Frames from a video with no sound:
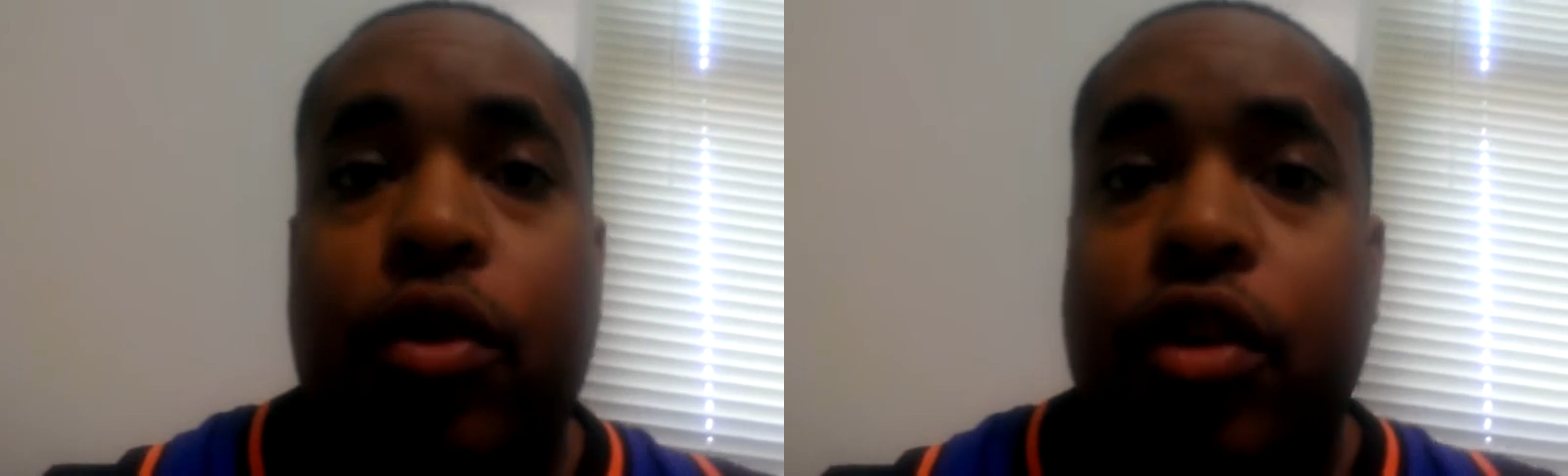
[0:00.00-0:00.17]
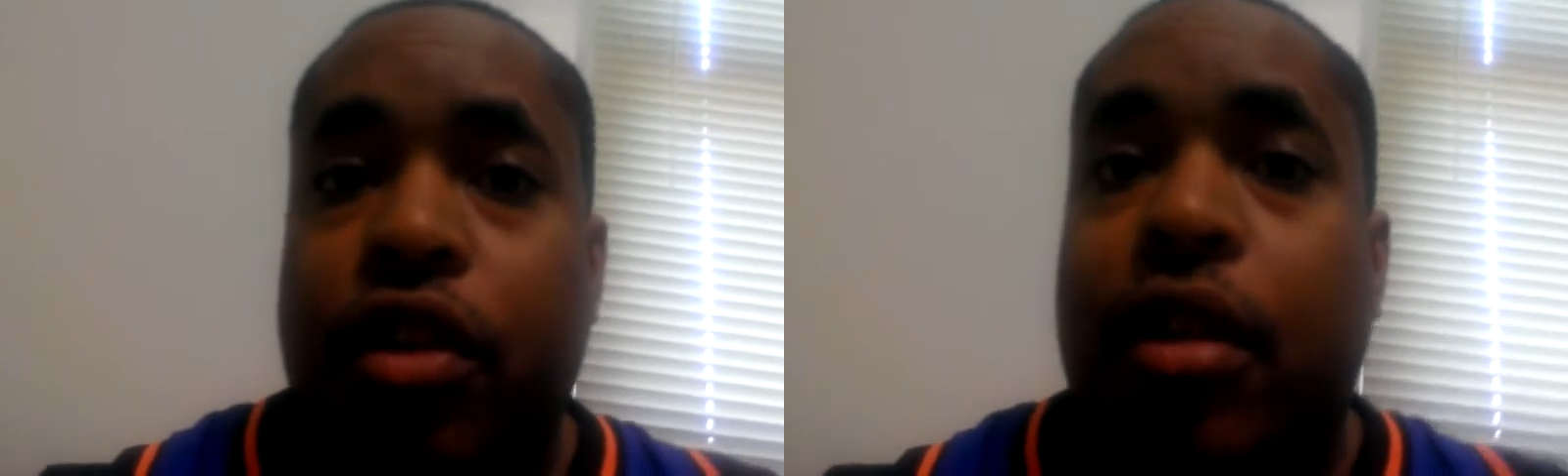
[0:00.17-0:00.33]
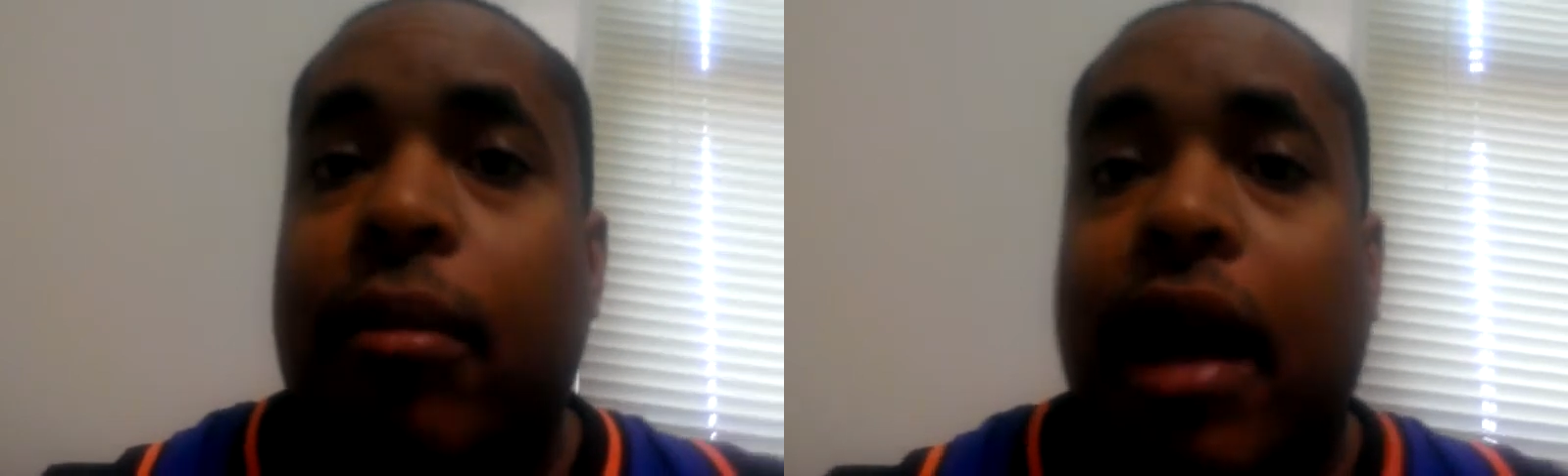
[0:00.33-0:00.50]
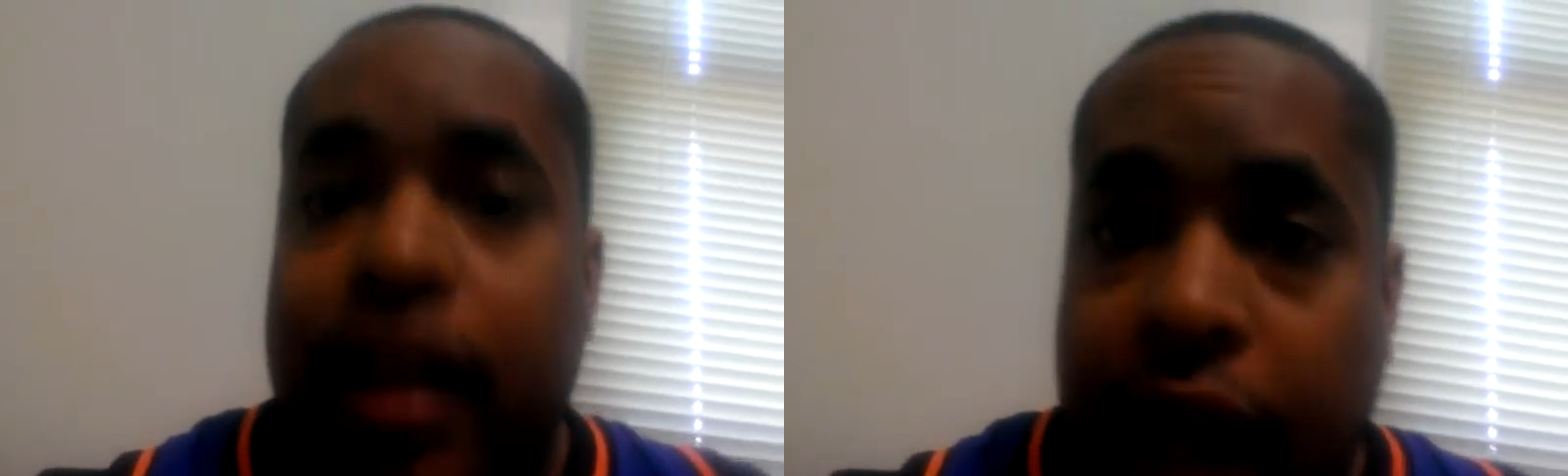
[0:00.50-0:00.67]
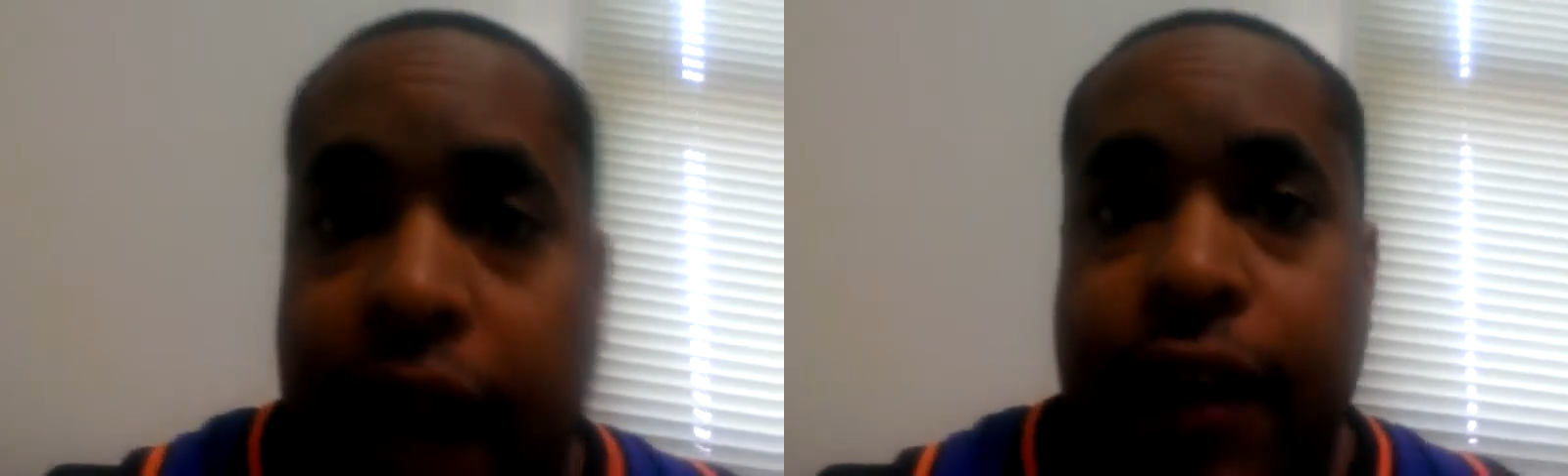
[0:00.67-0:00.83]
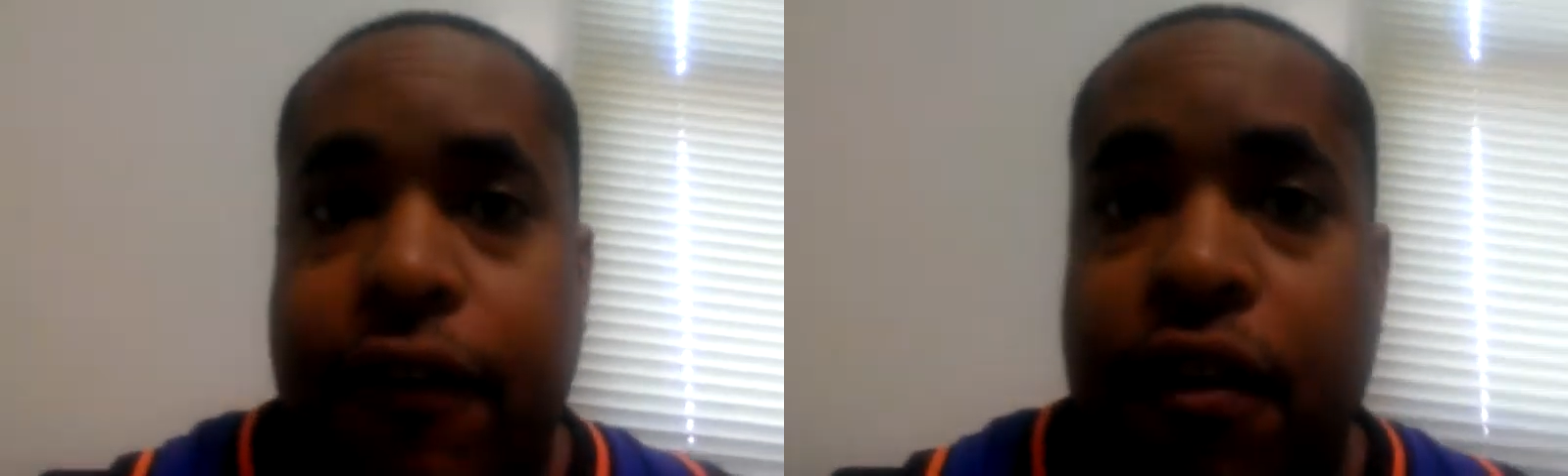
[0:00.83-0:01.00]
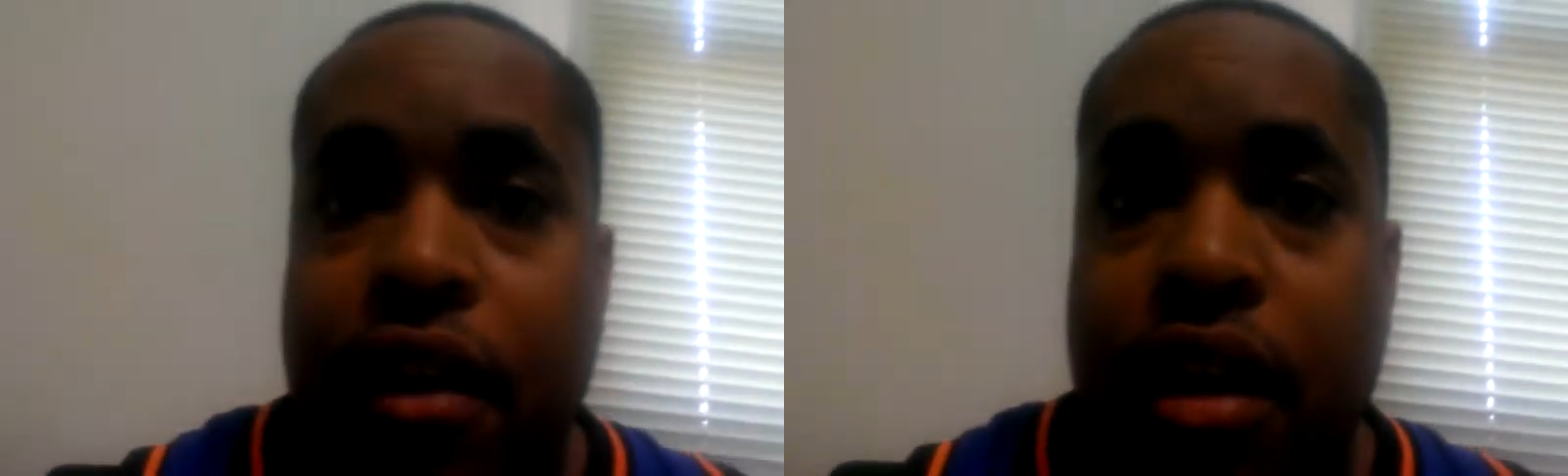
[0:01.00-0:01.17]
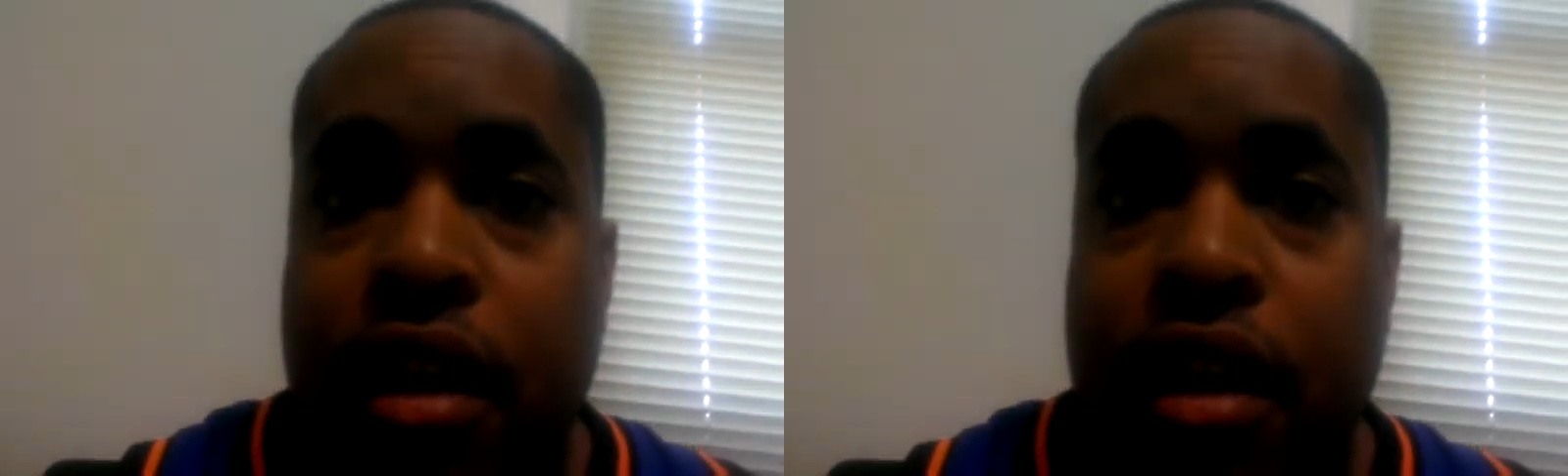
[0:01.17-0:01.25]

years of my life,